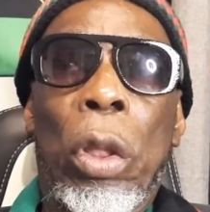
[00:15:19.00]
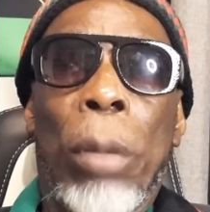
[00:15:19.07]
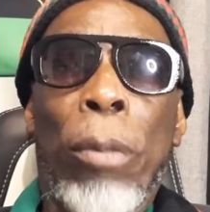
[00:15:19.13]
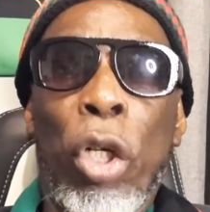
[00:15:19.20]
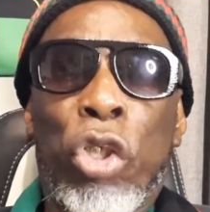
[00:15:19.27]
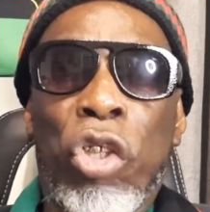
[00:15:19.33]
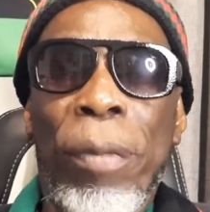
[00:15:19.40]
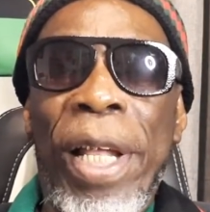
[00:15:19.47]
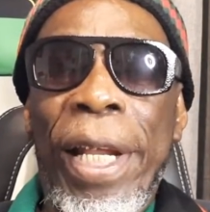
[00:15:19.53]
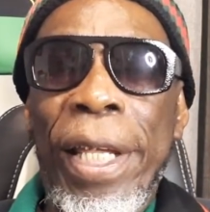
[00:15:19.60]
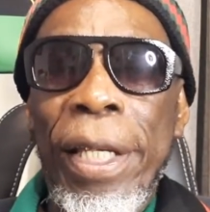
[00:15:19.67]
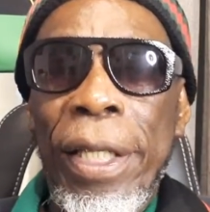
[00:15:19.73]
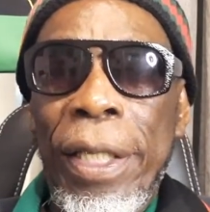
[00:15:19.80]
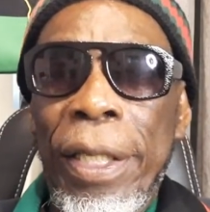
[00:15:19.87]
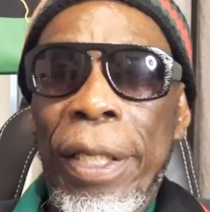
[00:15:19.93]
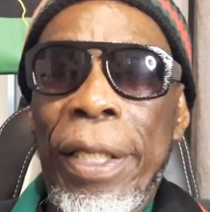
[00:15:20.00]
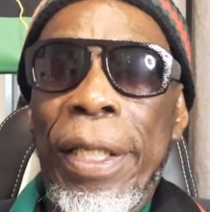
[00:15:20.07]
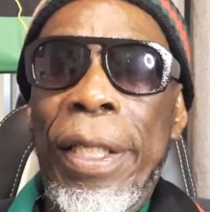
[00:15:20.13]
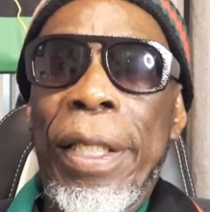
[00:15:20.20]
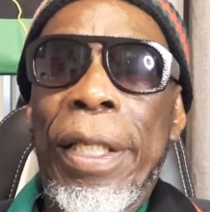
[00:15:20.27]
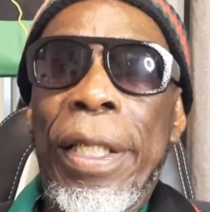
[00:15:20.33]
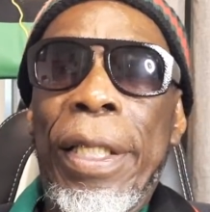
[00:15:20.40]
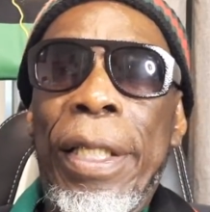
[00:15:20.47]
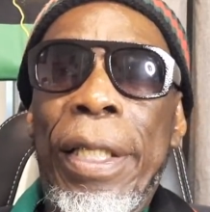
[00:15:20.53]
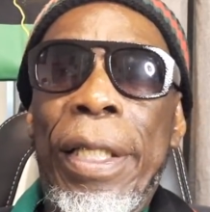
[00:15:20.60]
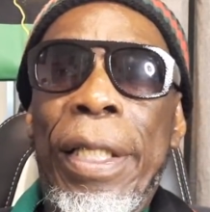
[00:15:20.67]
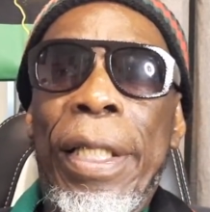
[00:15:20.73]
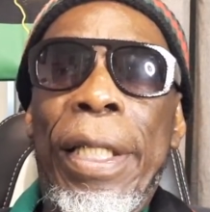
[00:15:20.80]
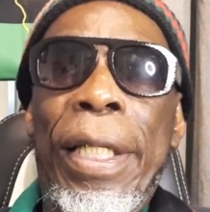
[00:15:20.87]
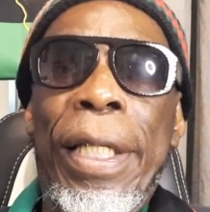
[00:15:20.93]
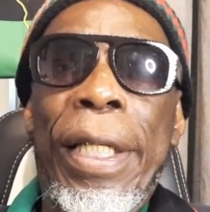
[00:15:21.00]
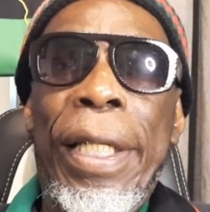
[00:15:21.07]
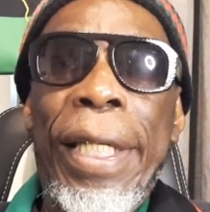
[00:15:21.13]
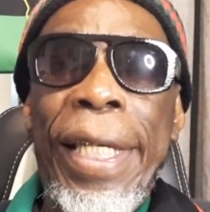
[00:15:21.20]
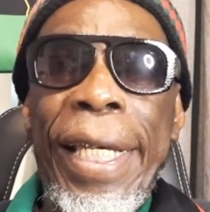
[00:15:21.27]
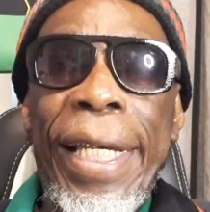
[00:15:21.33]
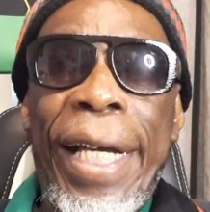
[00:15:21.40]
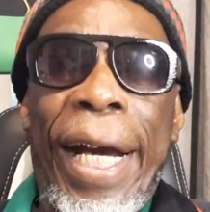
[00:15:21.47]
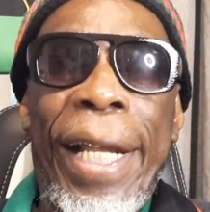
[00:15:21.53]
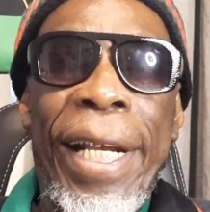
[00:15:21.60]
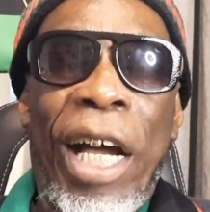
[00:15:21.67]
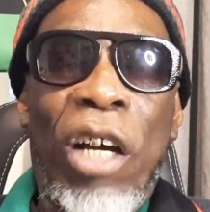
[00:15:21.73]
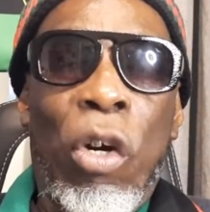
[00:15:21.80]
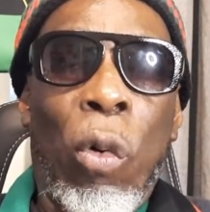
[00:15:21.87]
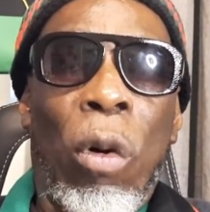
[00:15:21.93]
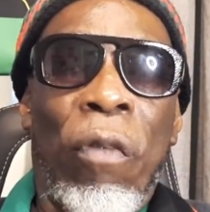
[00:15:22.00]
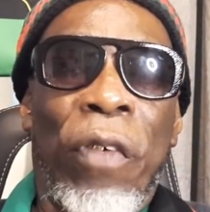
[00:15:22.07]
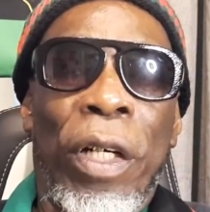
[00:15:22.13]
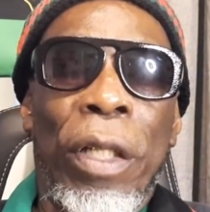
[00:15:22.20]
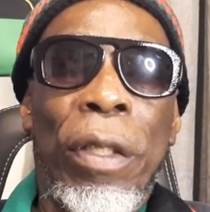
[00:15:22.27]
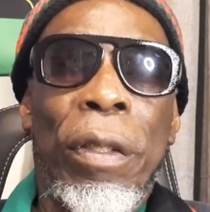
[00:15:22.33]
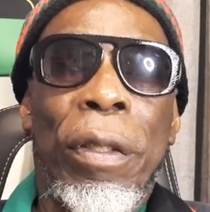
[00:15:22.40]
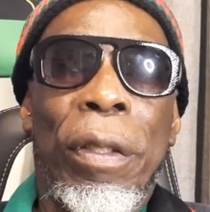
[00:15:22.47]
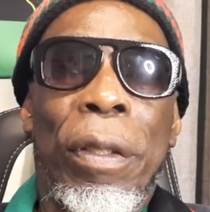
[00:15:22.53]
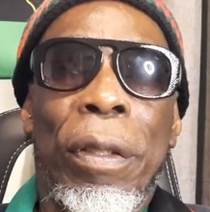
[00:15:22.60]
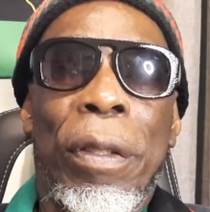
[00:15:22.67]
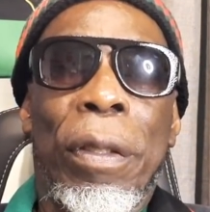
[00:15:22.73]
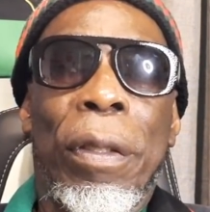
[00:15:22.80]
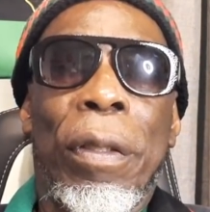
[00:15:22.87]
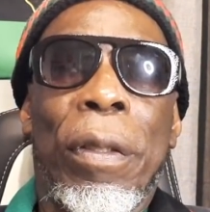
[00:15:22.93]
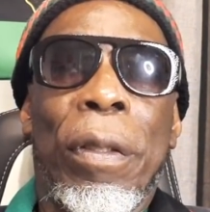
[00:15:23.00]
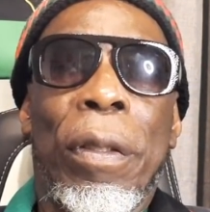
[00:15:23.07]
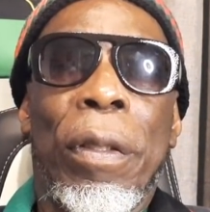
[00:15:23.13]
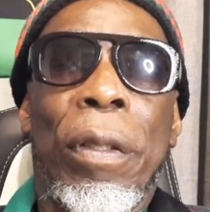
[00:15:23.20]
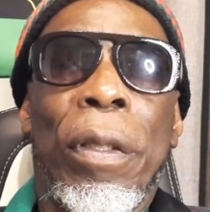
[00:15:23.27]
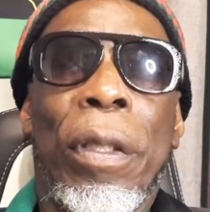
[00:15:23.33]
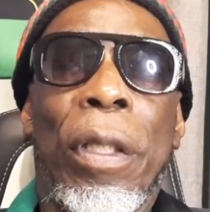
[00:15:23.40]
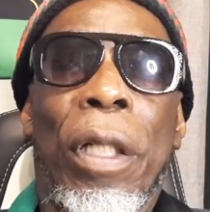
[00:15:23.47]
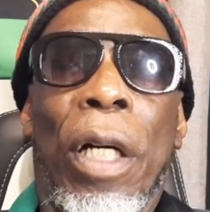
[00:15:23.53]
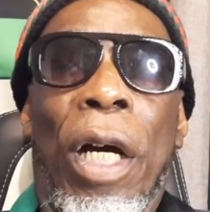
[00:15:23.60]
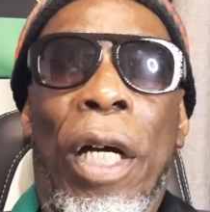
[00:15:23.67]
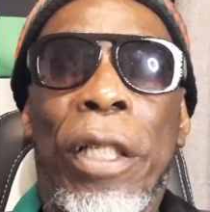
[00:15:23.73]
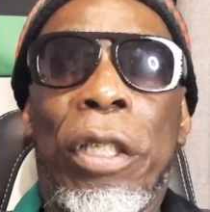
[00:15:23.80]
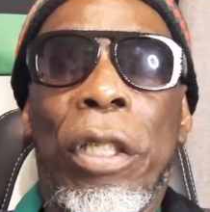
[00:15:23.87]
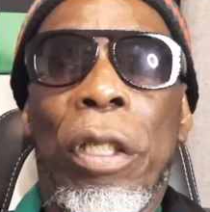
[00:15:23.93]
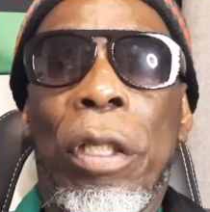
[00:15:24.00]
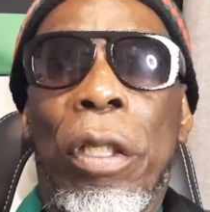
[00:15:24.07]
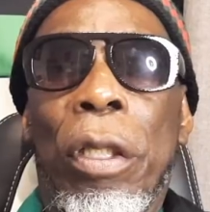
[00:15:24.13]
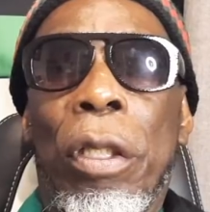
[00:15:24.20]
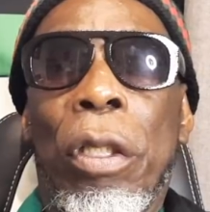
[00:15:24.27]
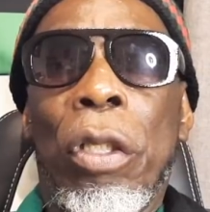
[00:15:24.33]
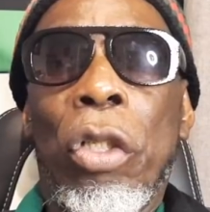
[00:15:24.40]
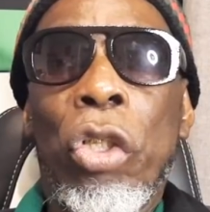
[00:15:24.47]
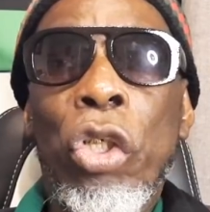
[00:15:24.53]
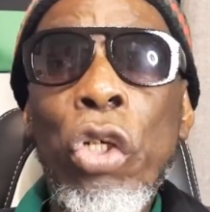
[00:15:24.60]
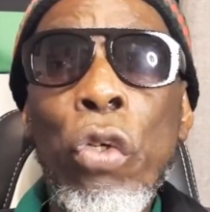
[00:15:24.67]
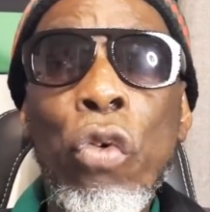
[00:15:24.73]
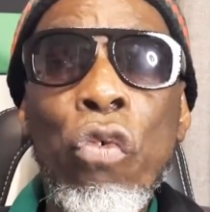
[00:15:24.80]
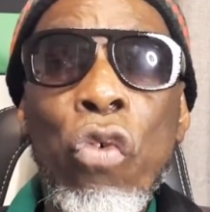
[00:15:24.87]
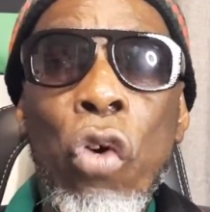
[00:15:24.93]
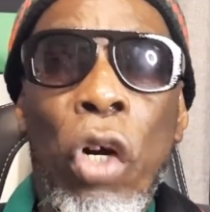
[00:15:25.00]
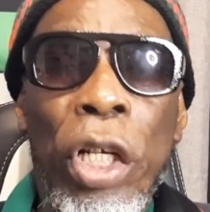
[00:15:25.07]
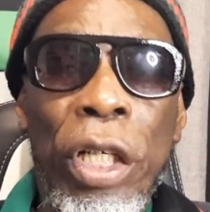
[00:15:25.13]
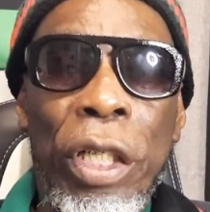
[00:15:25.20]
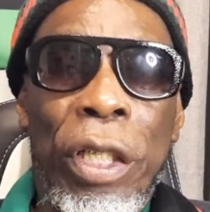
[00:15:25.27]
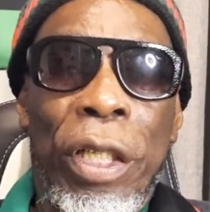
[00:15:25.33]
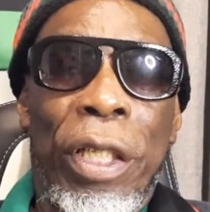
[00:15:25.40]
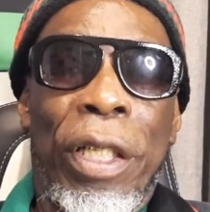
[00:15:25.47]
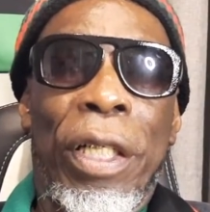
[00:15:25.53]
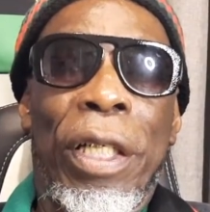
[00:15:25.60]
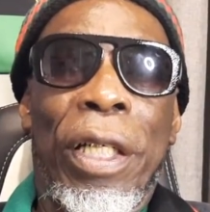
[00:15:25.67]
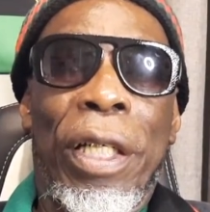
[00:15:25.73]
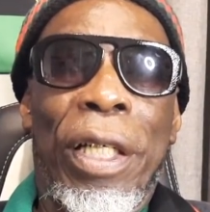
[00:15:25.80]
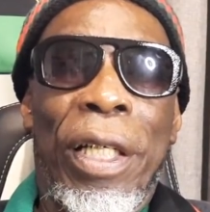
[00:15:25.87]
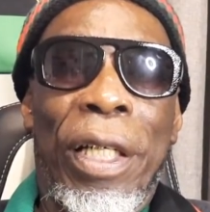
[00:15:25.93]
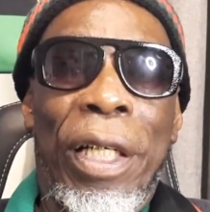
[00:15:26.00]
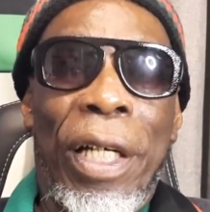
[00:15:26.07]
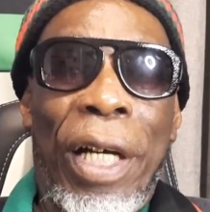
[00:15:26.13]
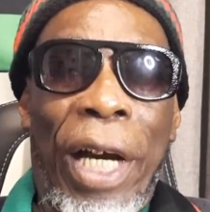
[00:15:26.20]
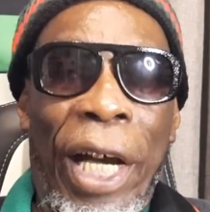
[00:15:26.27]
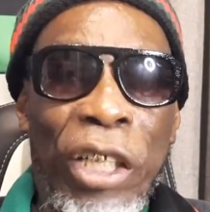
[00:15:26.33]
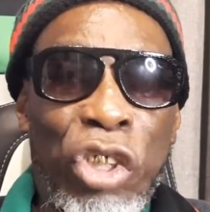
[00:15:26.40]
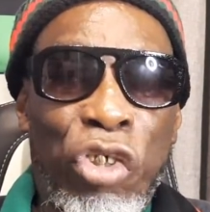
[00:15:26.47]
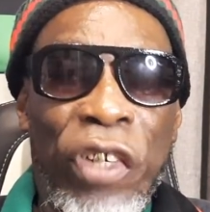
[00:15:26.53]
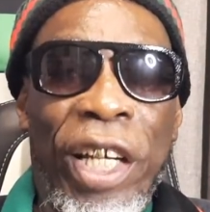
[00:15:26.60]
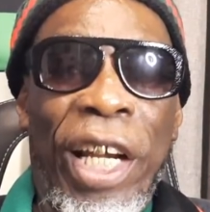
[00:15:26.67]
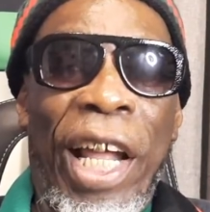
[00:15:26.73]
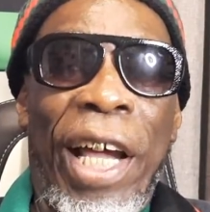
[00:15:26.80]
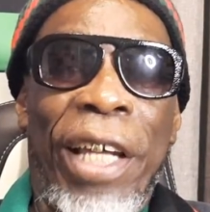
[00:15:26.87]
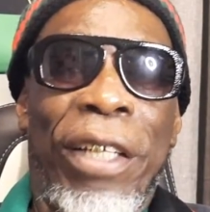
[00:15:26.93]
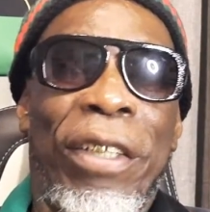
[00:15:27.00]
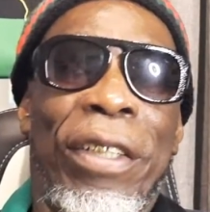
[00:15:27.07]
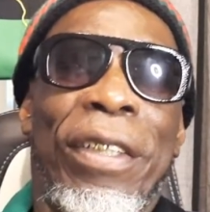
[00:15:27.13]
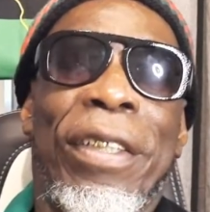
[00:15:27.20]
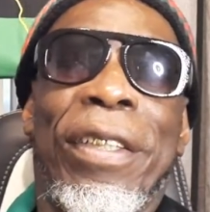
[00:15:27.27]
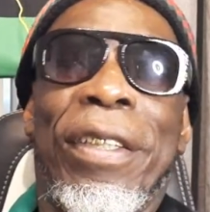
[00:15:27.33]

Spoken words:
Butcher Belly. He got knocked over at New Road and Train Line.